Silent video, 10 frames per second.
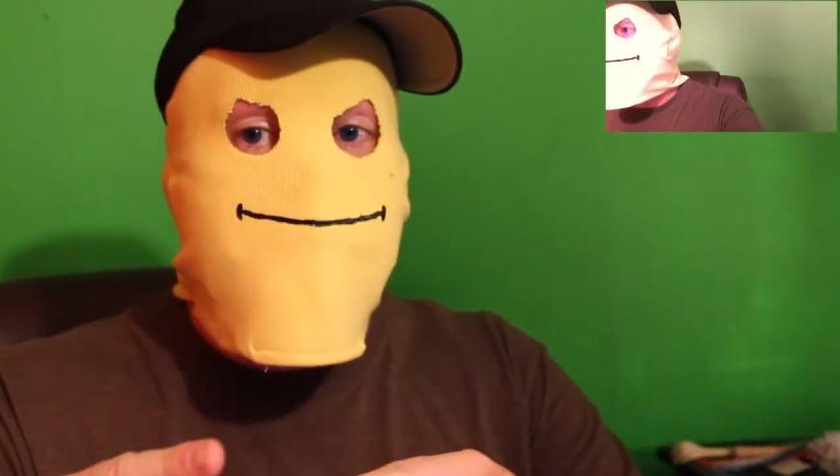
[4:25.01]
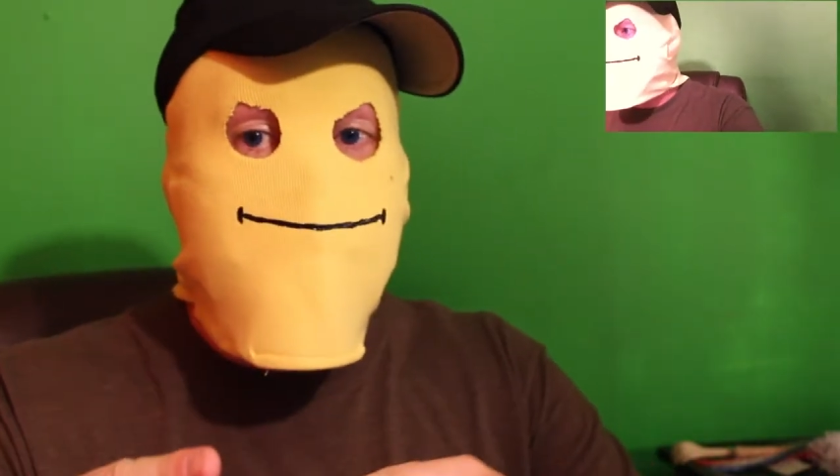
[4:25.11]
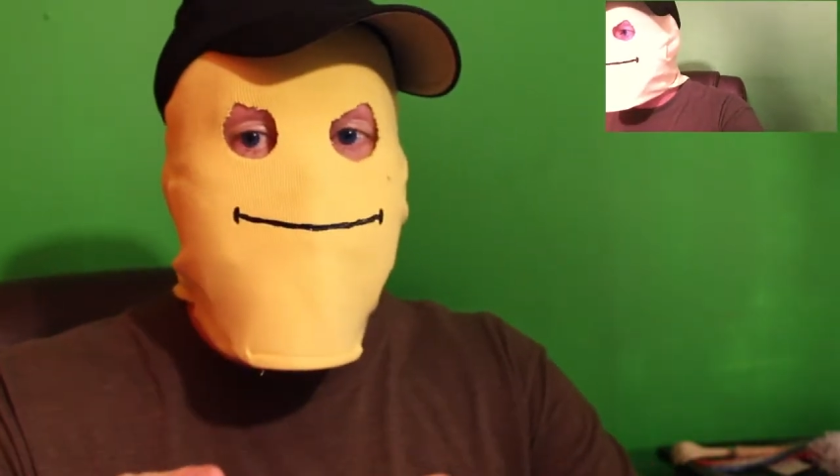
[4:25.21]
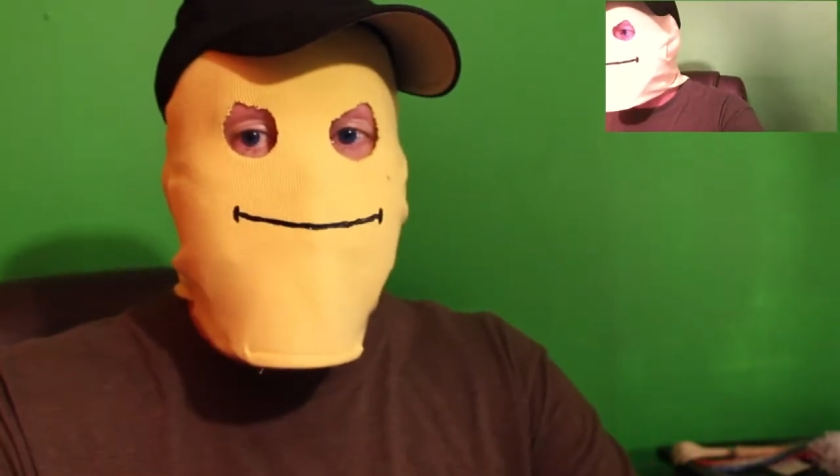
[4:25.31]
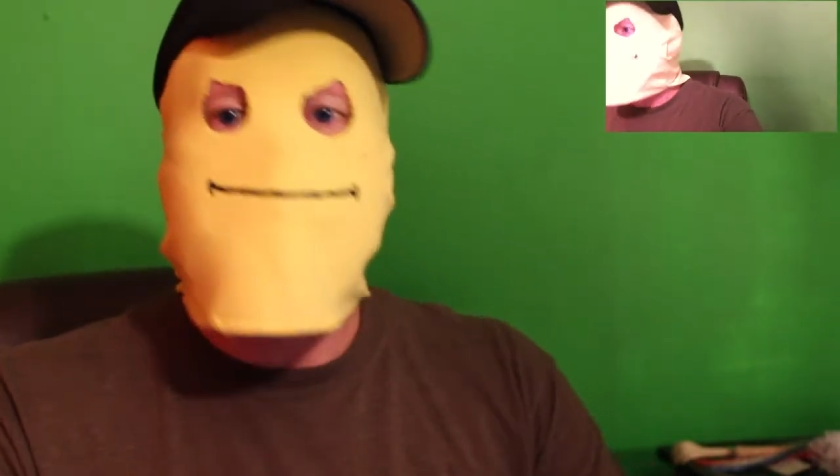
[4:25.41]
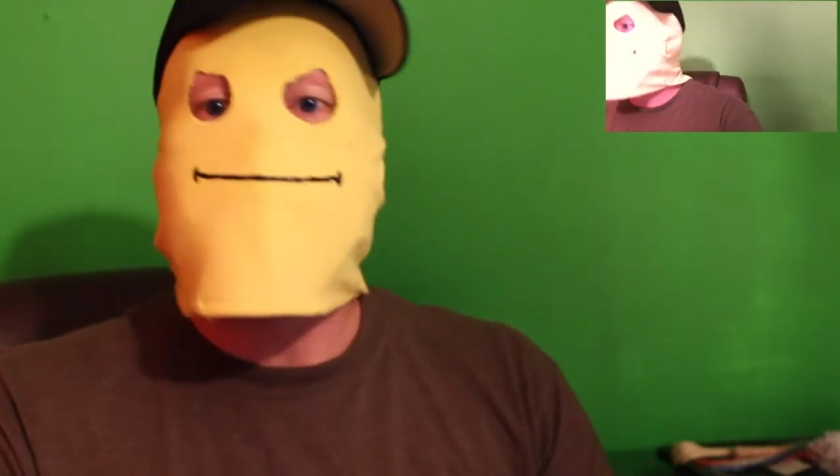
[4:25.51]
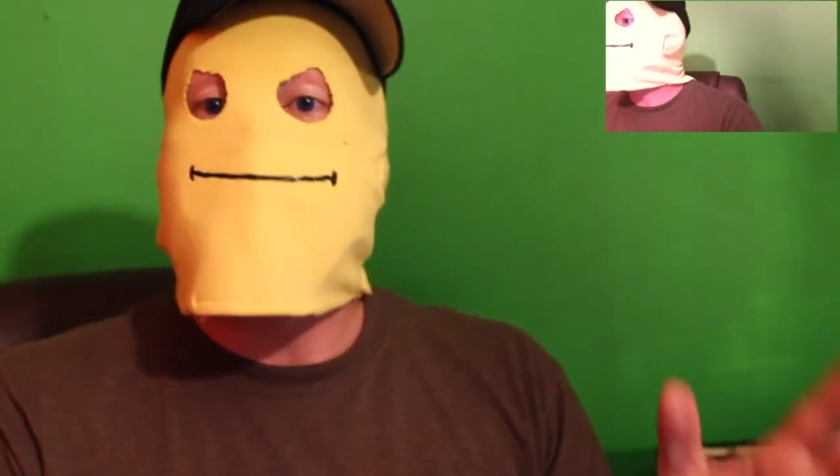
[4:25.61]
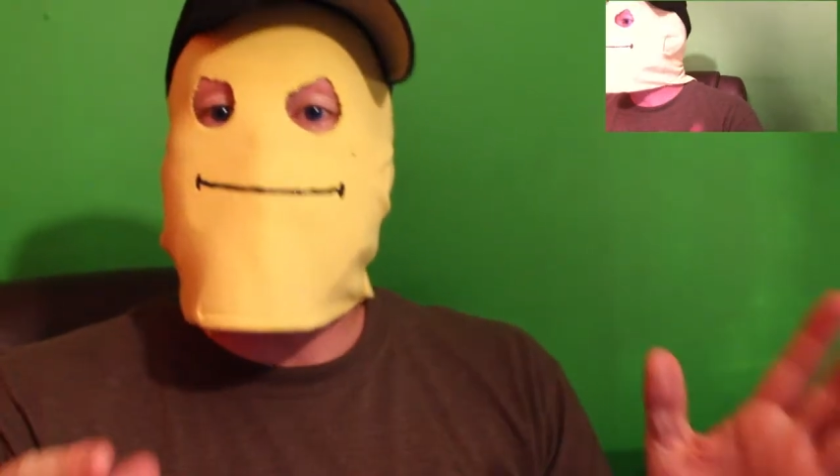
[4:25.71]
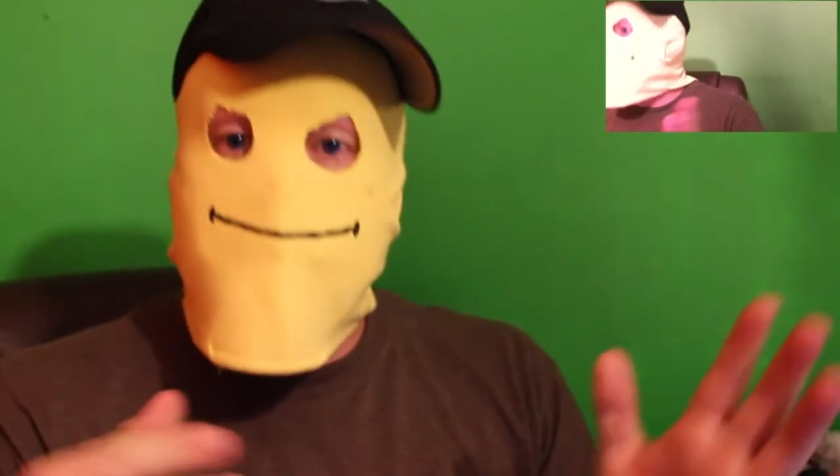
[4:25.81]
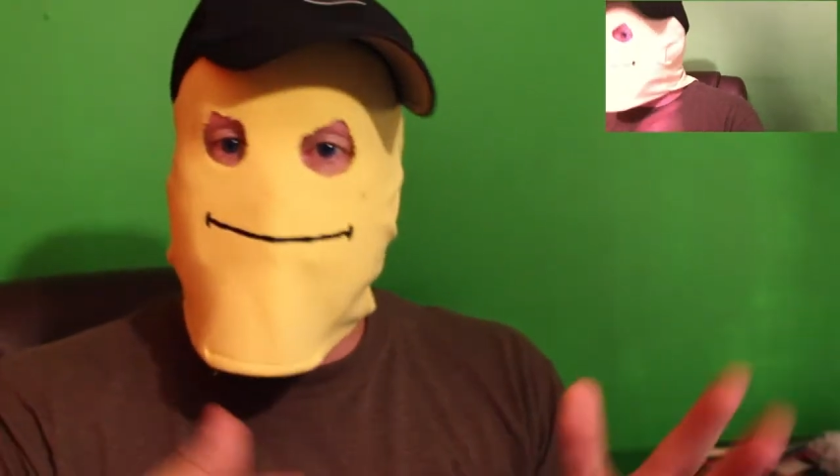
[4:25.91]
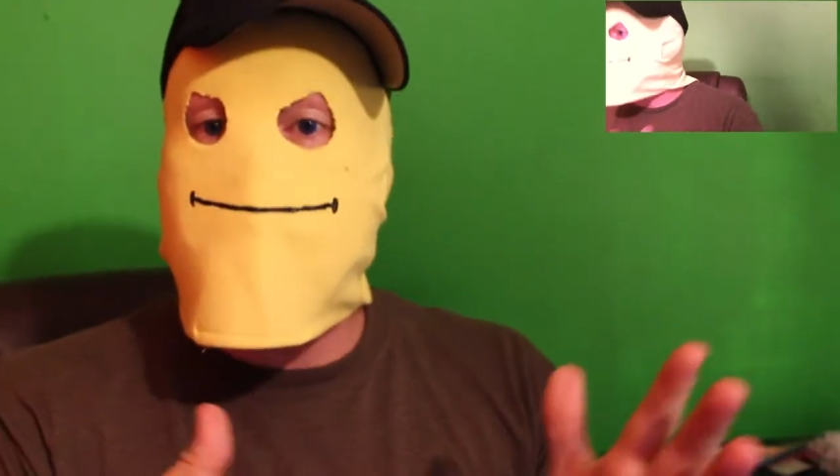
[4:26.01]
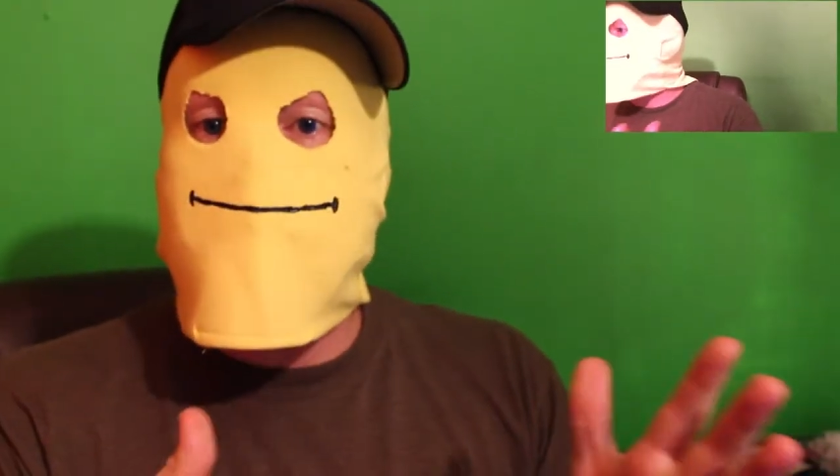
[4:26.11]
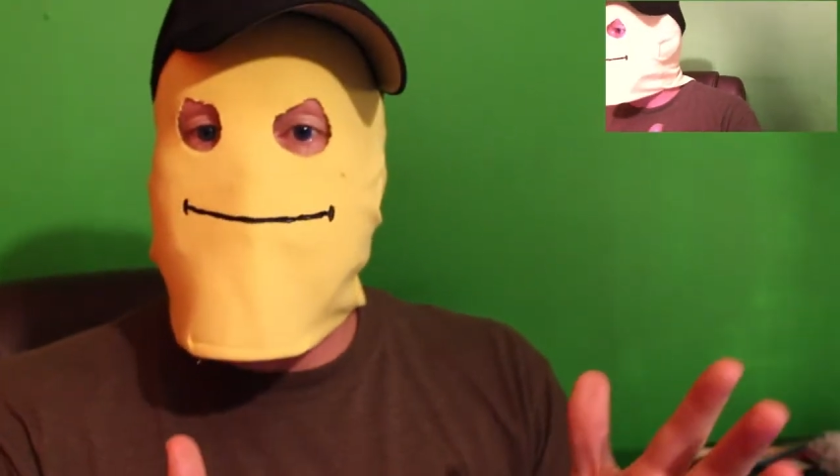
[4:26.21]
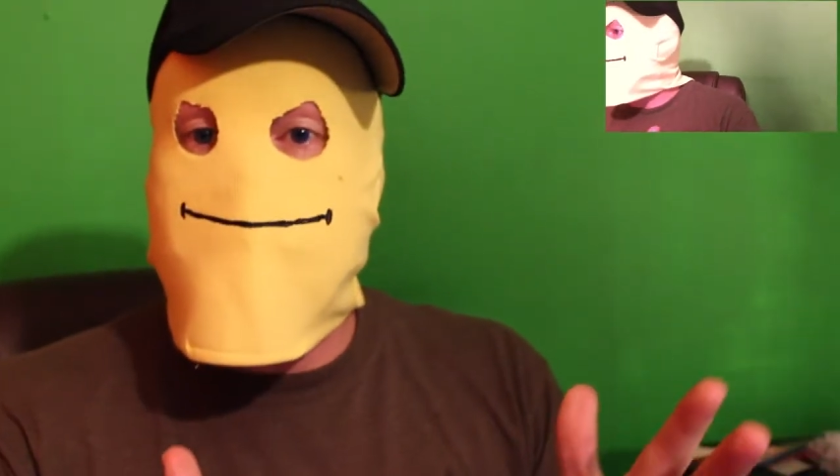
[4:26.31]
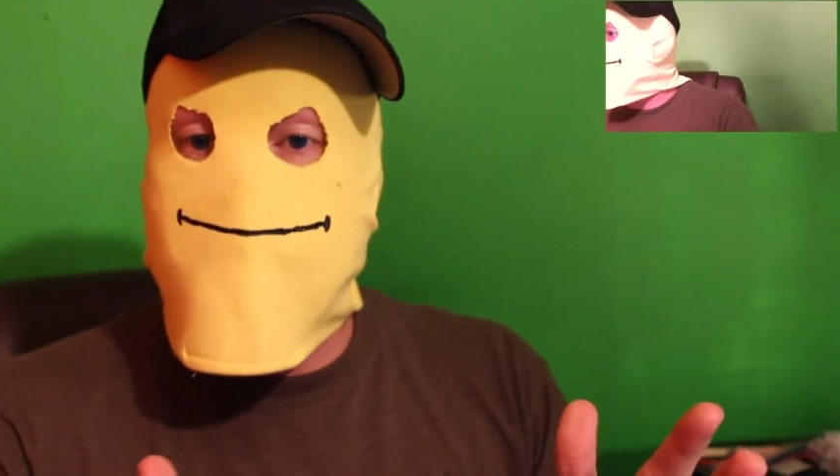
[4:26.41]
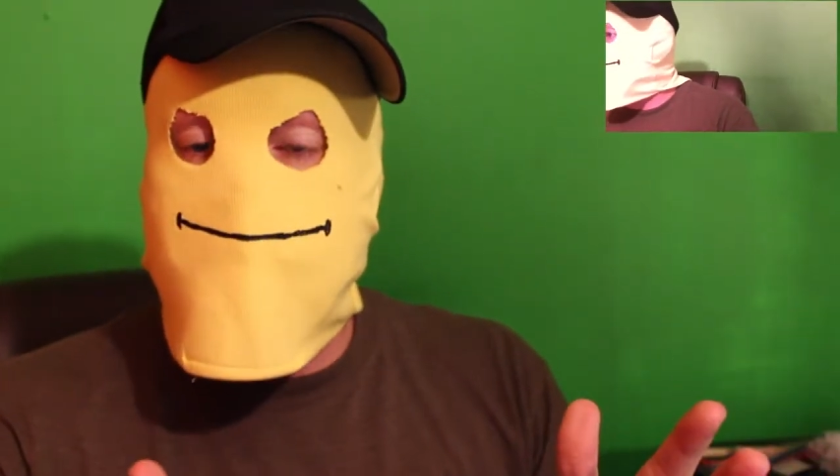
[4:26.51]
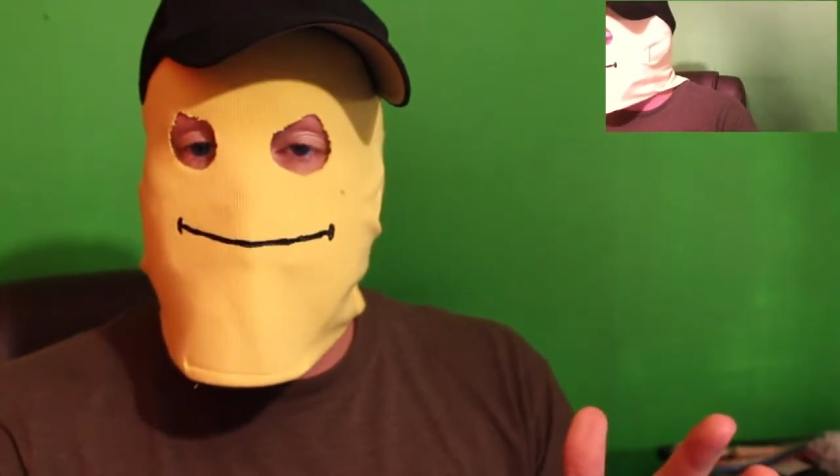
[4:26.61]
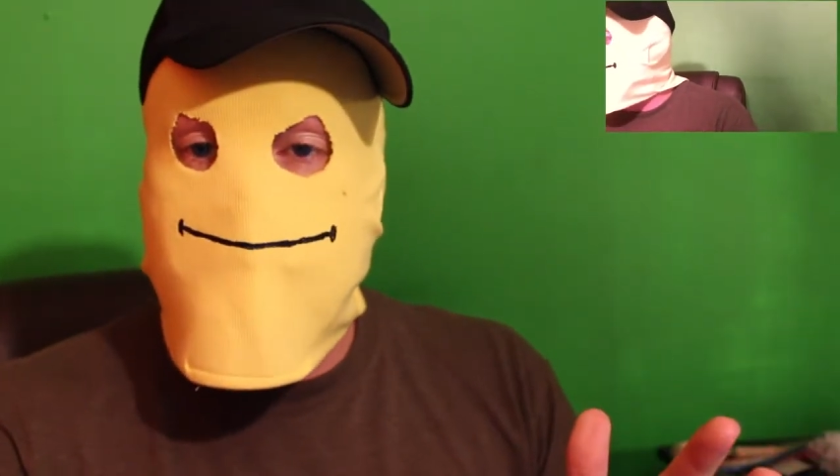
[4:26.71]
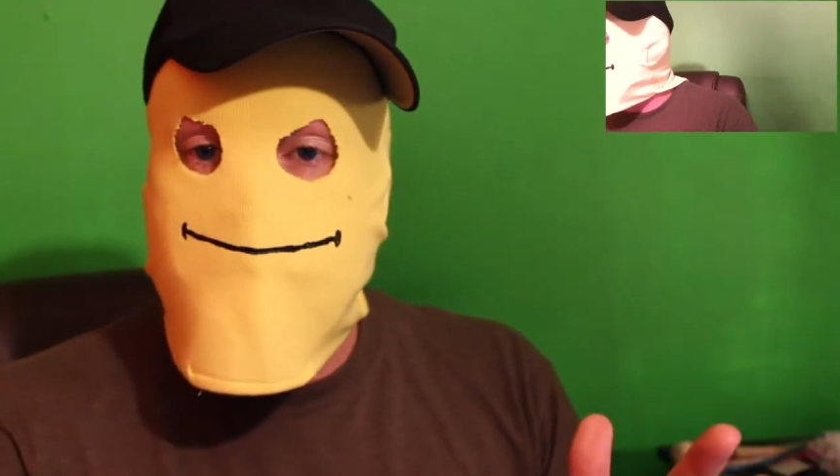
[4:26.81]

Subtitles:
loop, and don't bang your mic.